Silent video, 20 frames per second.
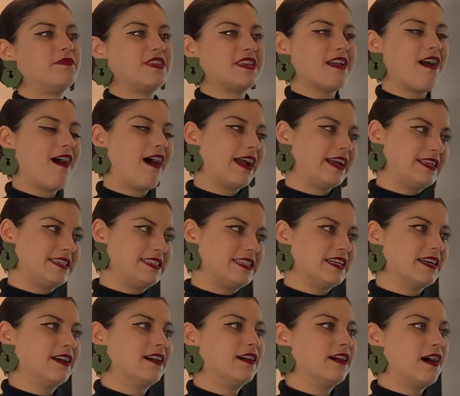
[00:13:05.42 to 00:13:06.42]
the
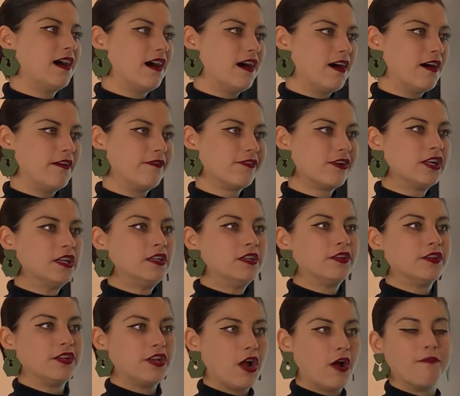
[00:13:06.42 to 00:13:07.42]
idea of
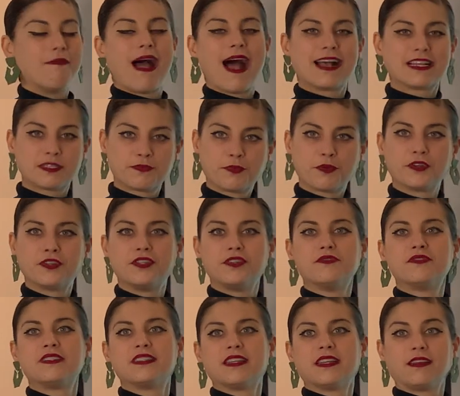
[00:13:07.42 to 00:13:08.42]
you know mass
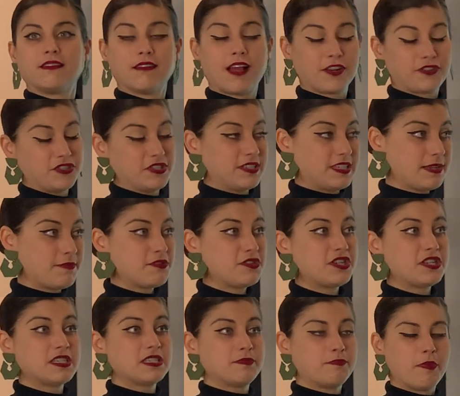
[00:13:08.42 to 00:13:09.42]
producing not just
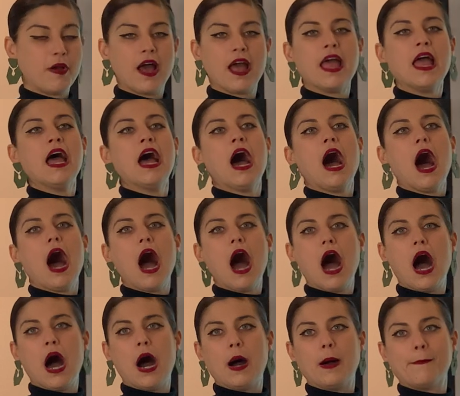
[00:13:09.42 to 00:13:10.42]
images but
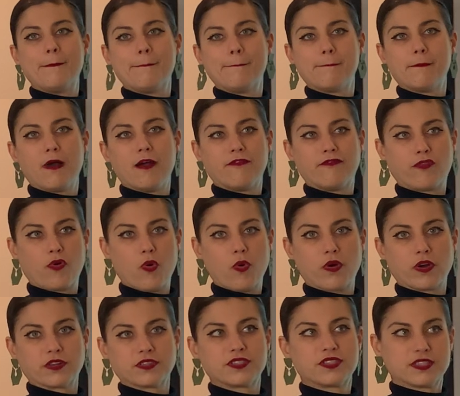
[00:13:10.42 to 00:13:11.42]
um, of
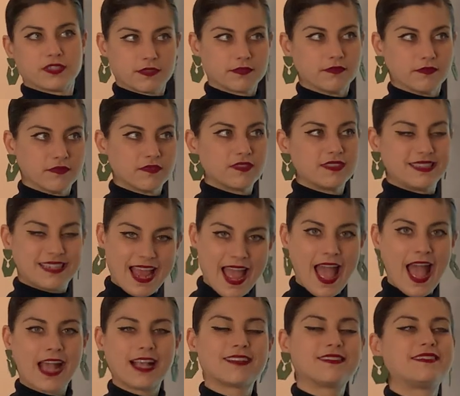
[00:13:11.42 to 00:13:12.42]
course
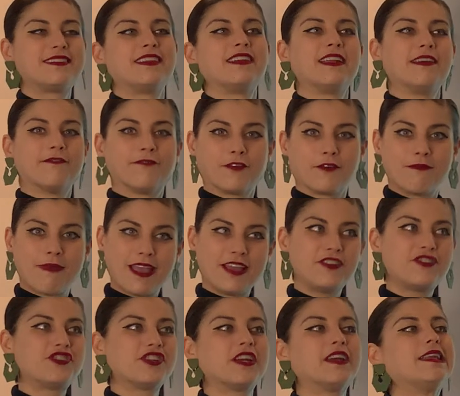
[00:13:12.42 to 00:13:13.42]
text and
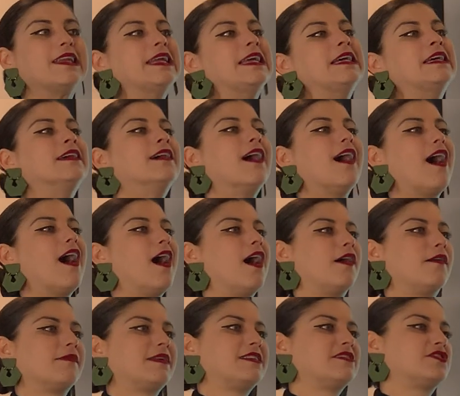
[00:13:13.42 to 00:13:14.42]
information
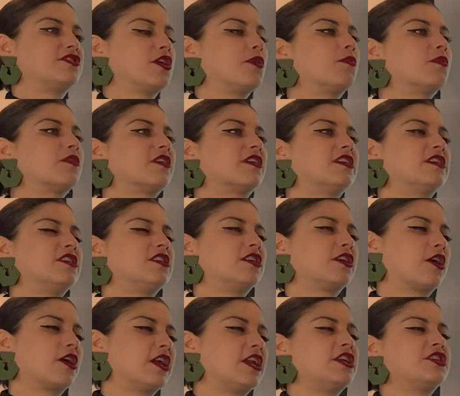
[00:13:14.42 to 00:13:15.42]
uh, and so we're
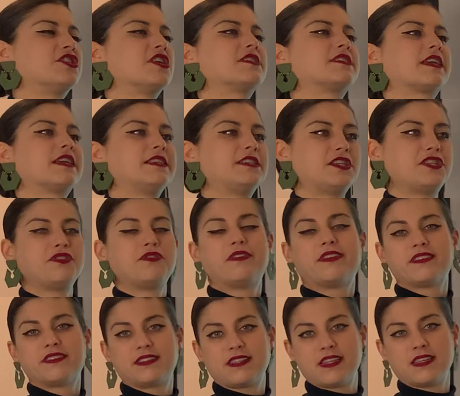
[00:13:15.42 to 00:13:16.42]
going to just continue
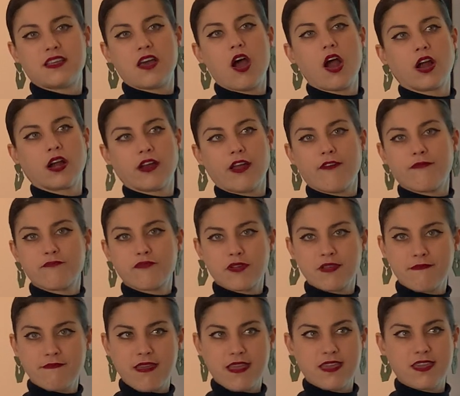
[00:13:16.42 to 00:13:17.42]
to see the art of
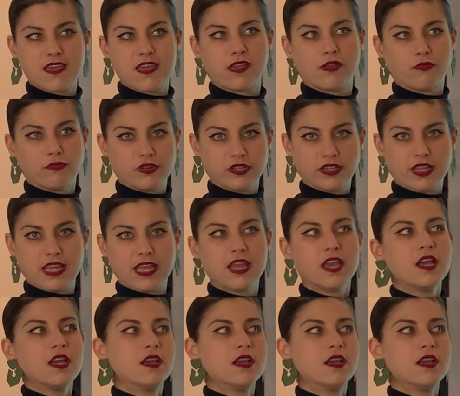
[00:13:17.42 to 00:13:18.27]
printmaking really